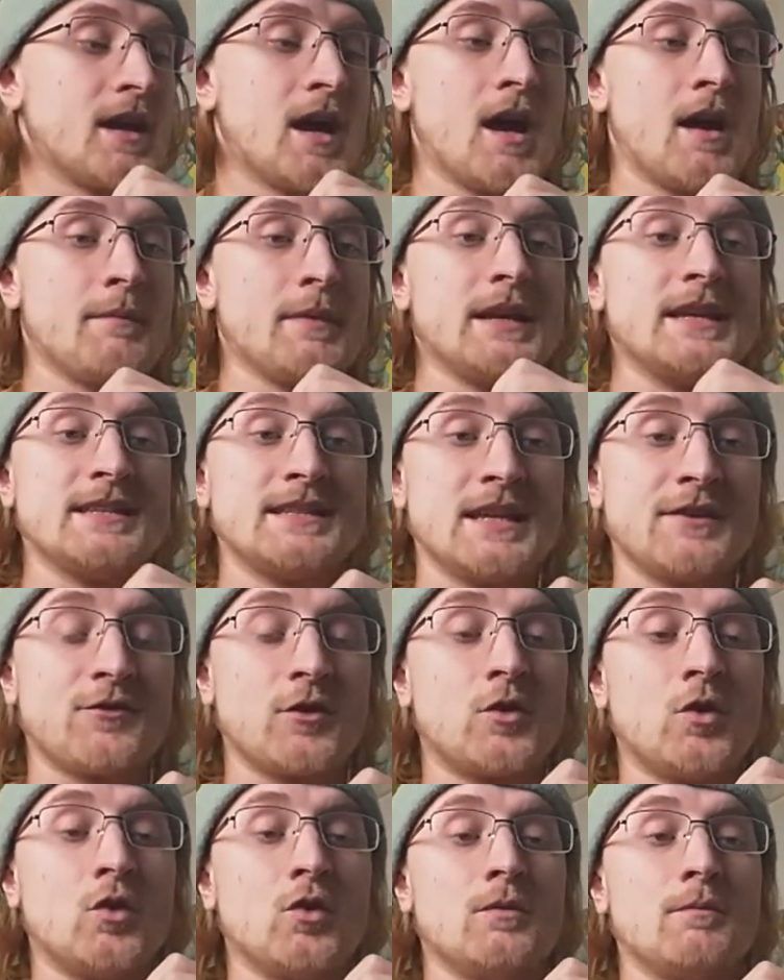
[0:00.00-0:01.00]
It is
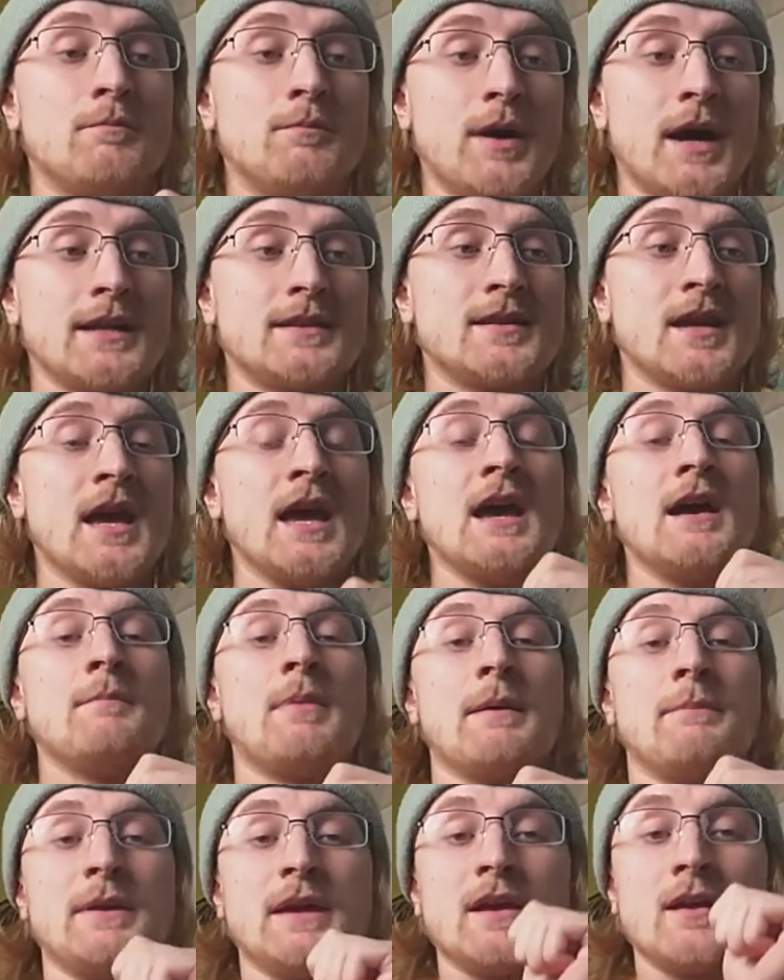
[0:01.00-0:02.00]
difficult, but
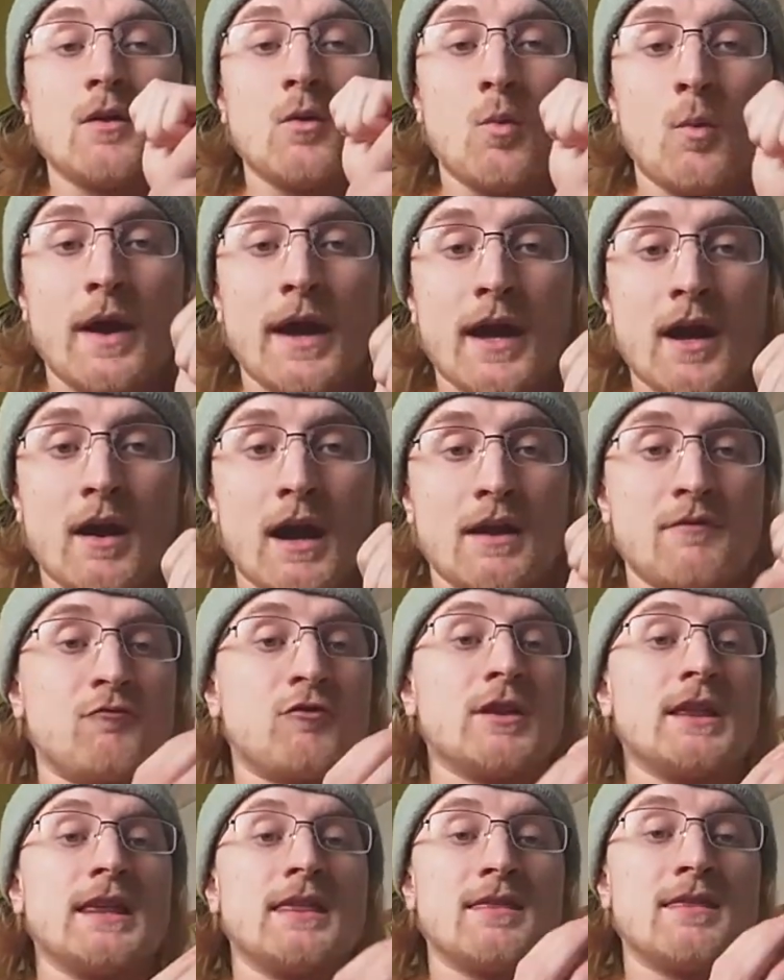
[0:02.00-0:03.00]
by being aware and
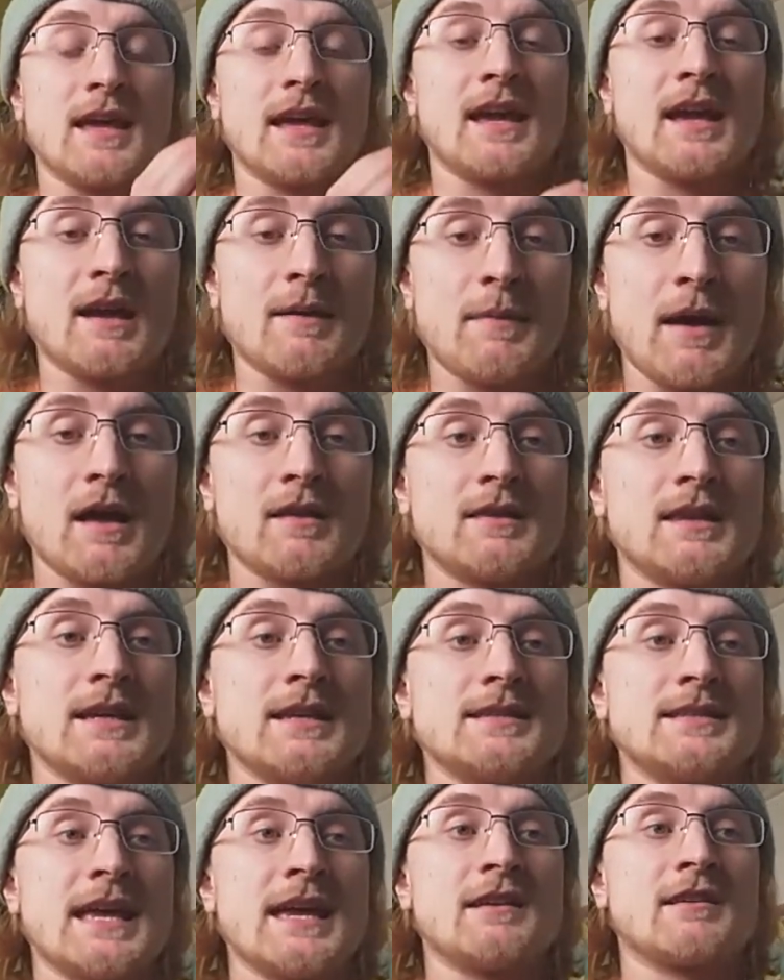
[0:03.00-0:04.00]
really thinking about
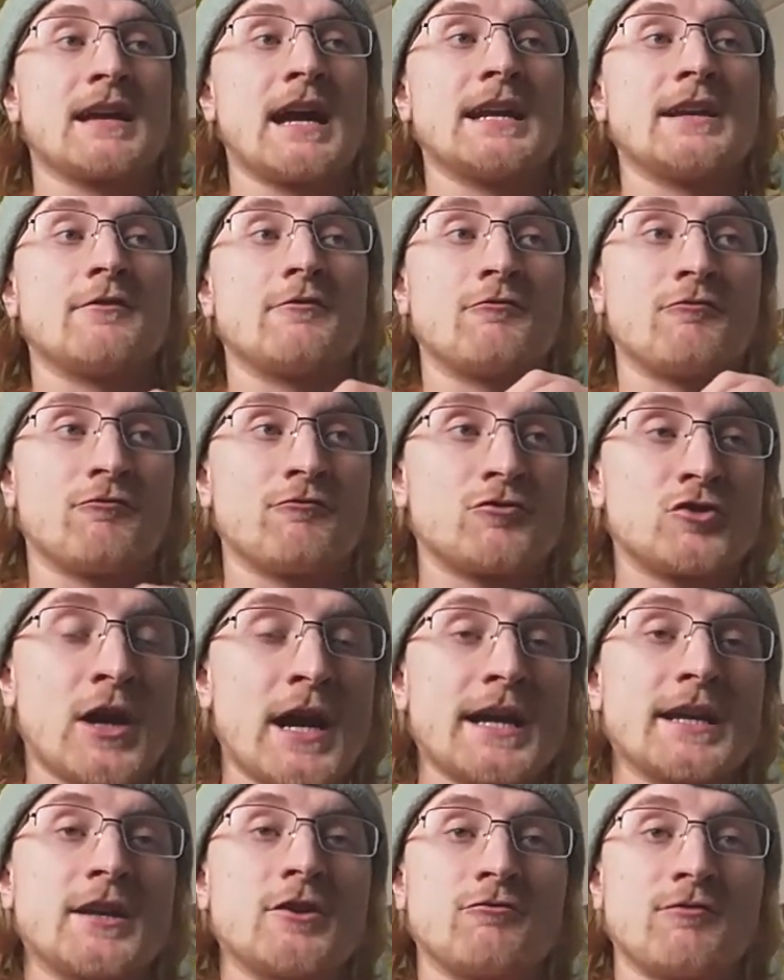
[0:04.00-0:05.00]
this and kind of
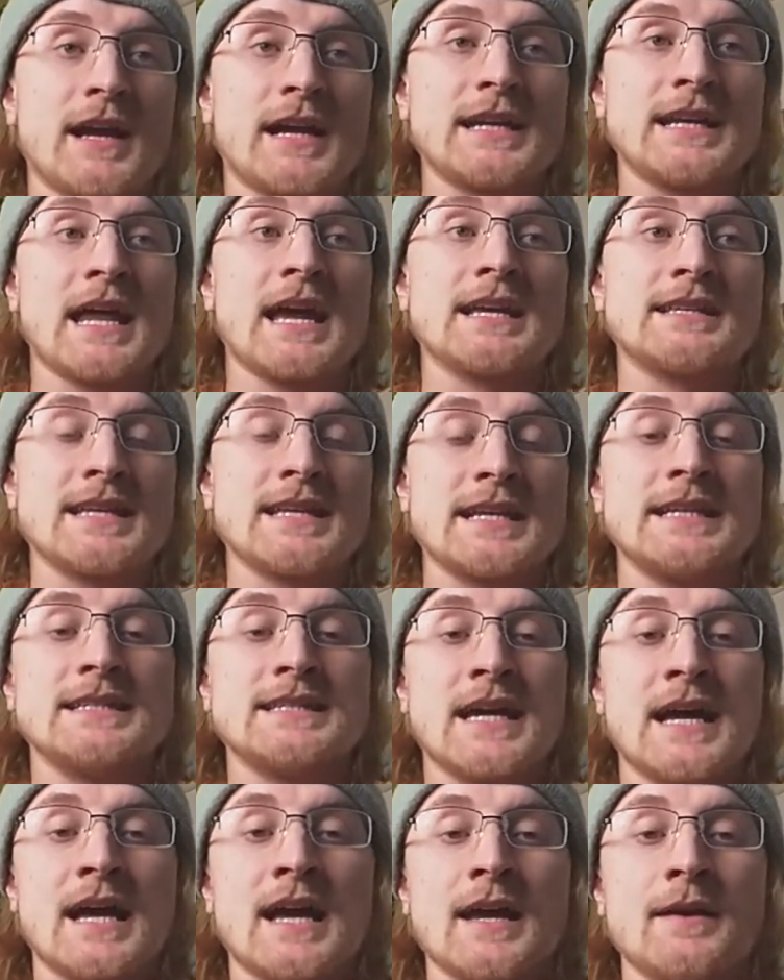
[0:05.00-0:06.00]
trying to recognize
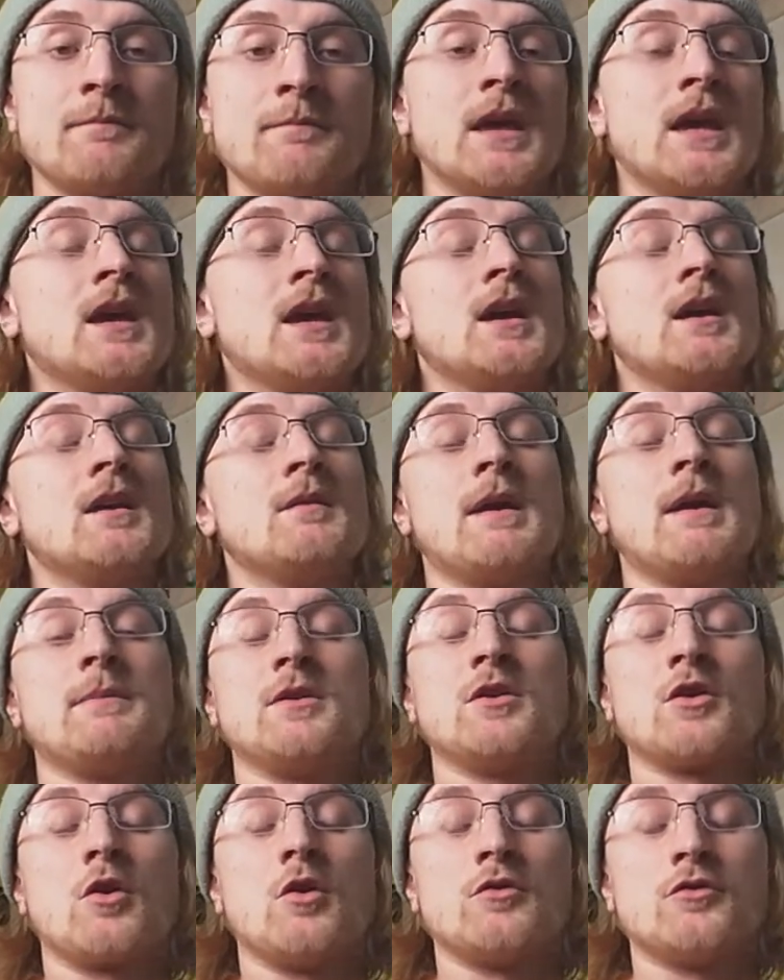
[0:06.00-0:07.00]
anytime maybe
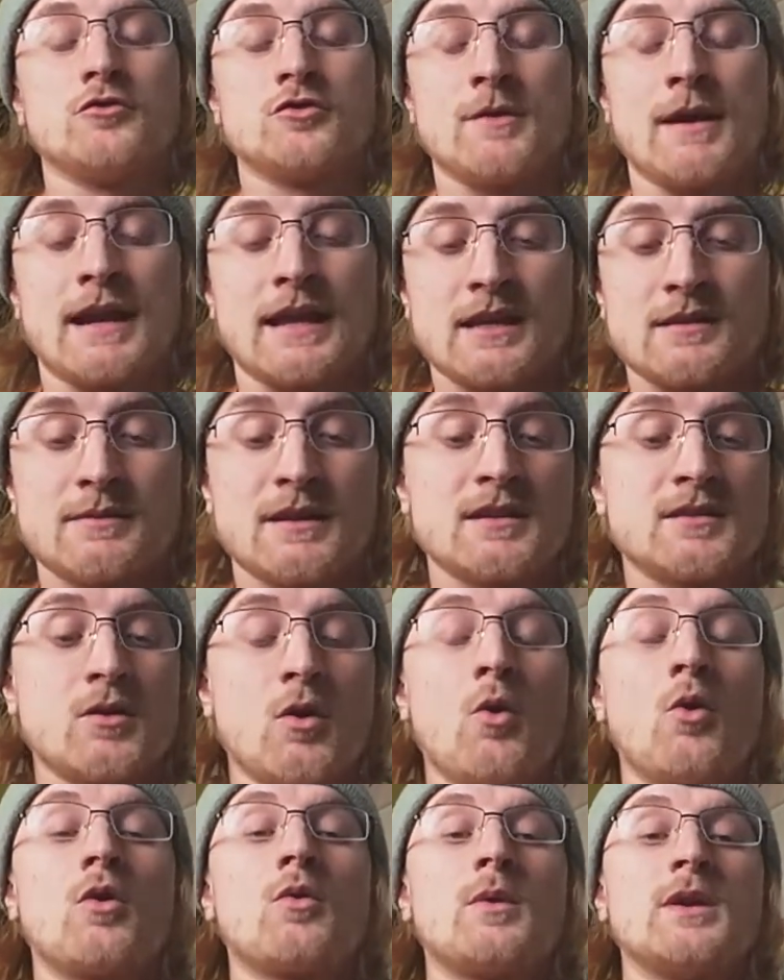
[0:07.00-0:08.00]
you're going through traumatic experience
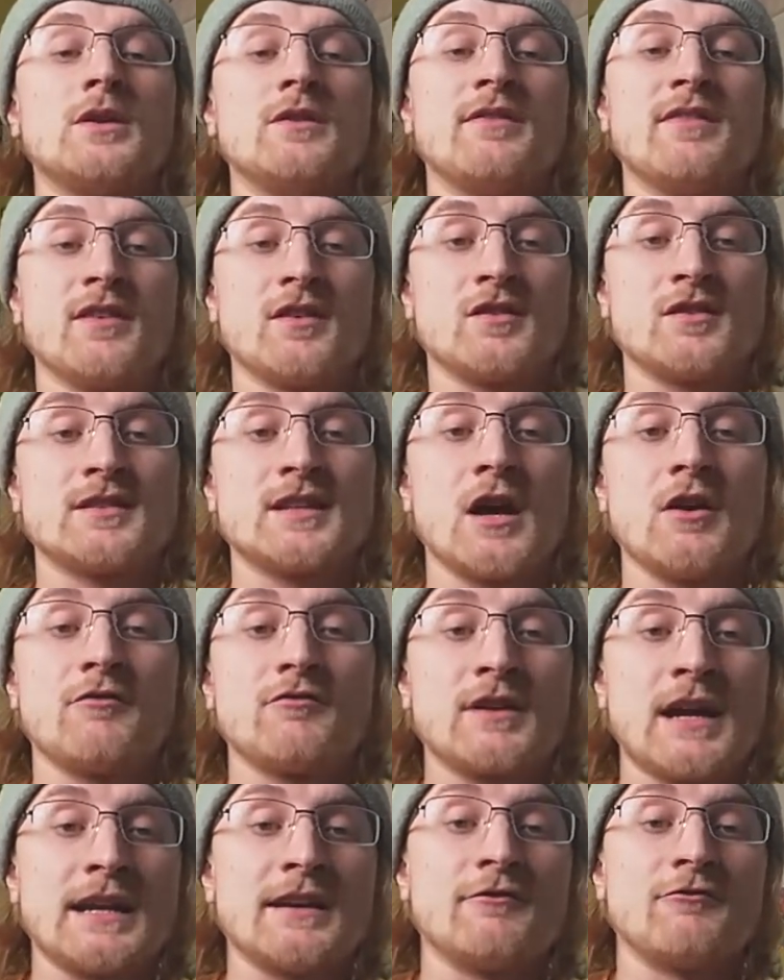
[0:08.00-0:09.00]
or when you feel yourself
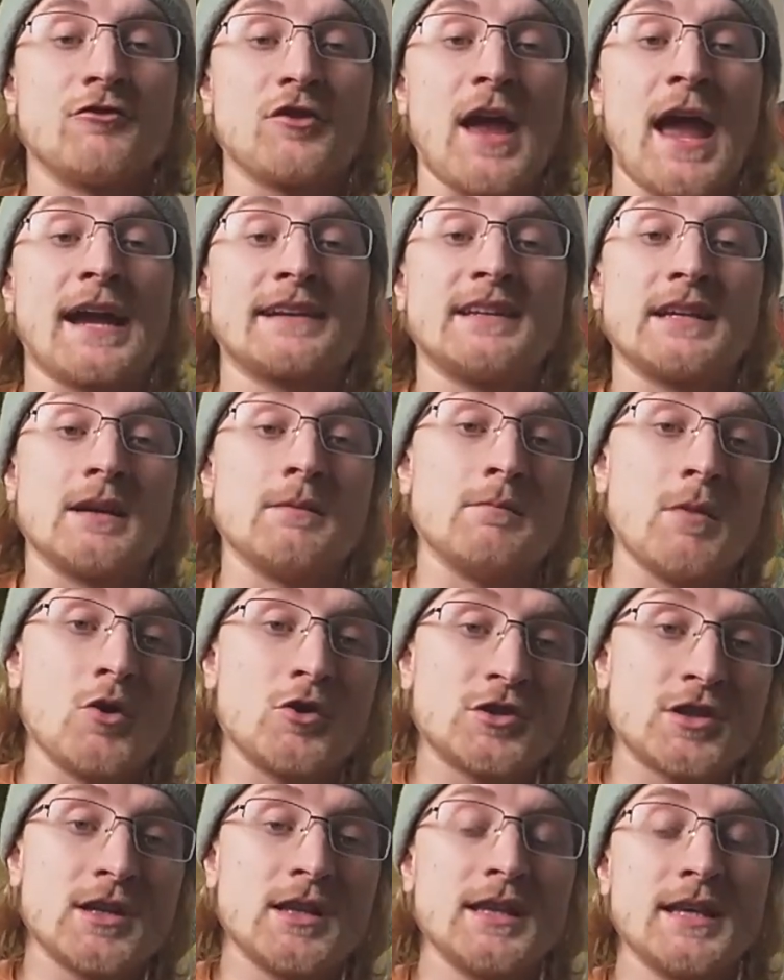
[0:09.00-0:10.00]
kind of reacting
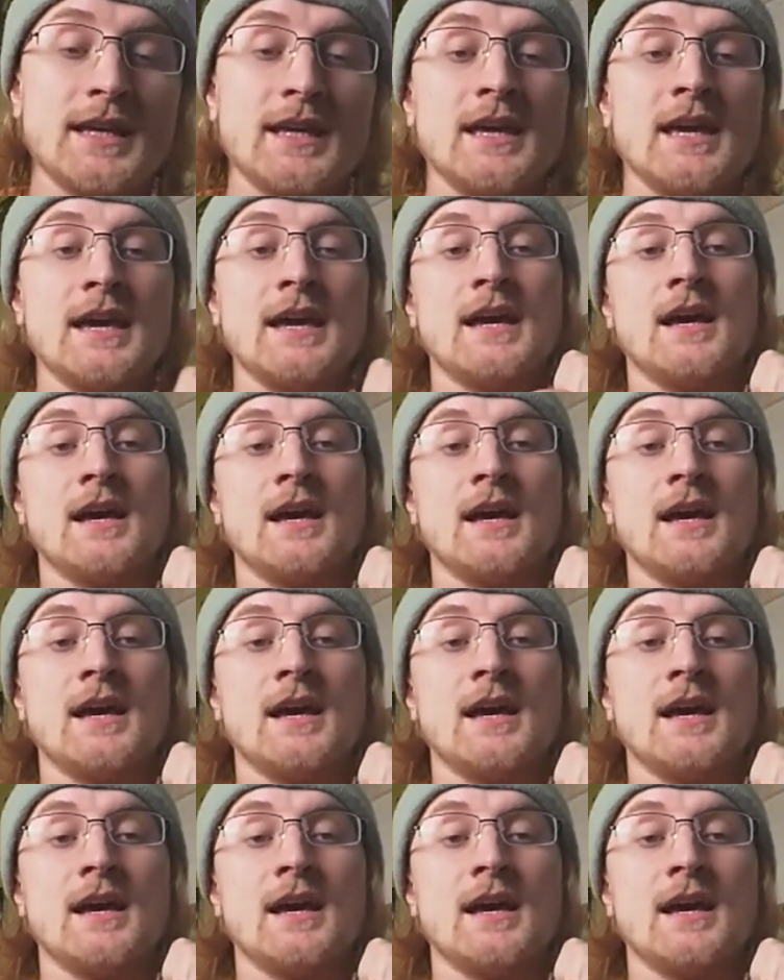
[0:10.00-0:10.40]
emotionally,